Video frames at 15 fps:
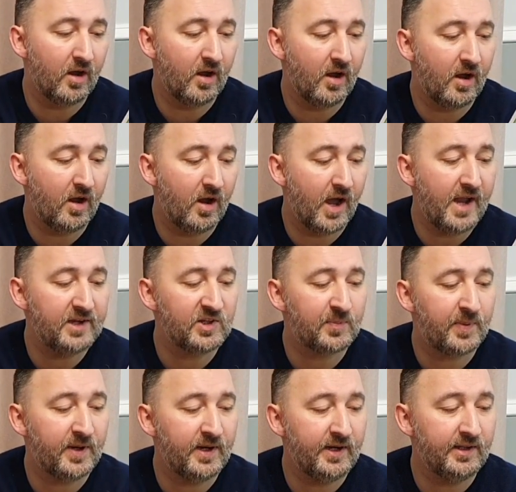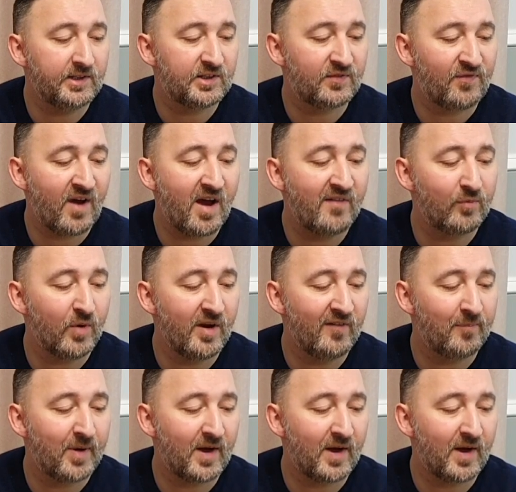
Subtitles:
8 speeds, 5 wave